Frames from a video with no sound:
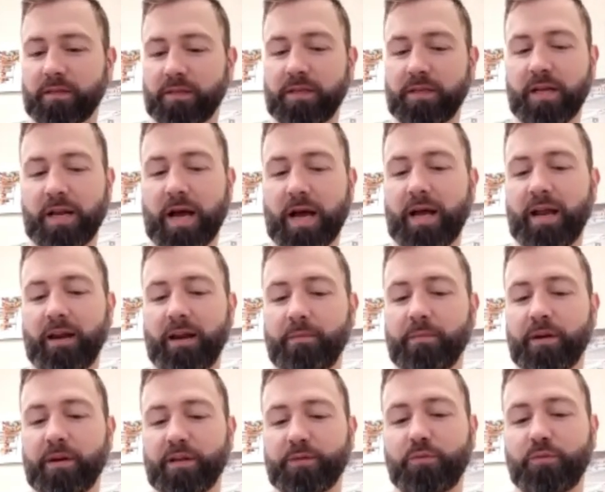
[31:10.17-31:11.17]
not
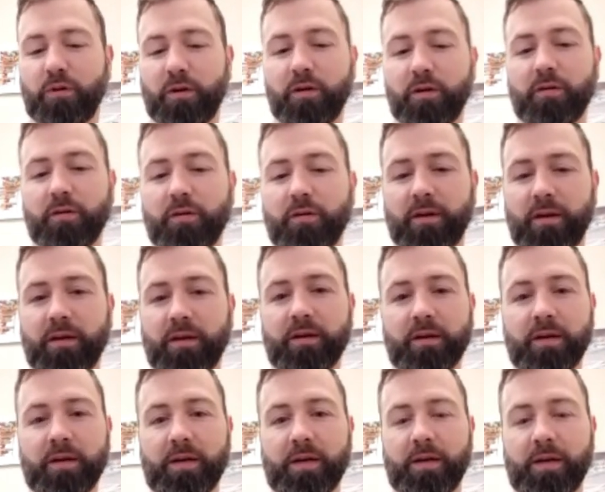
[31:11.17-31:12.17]
anybody's priority
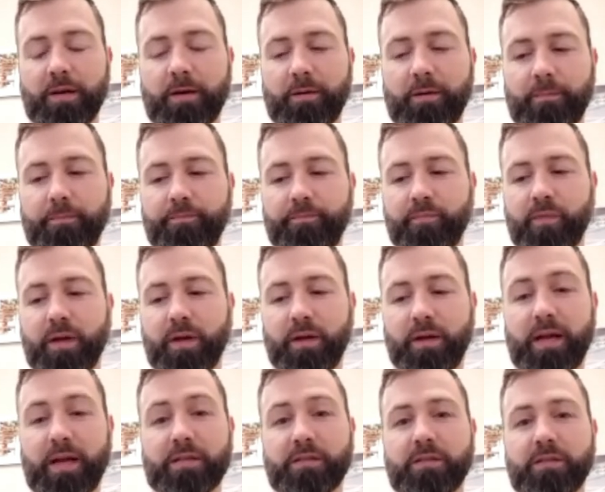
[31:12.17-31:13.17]
um, uh,
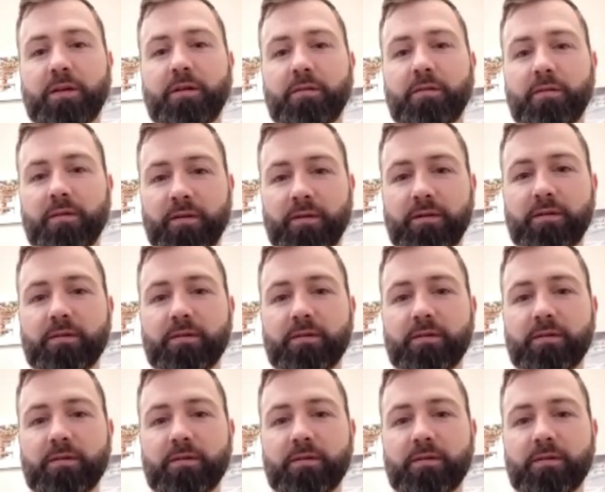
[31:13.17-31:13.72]
necessarily.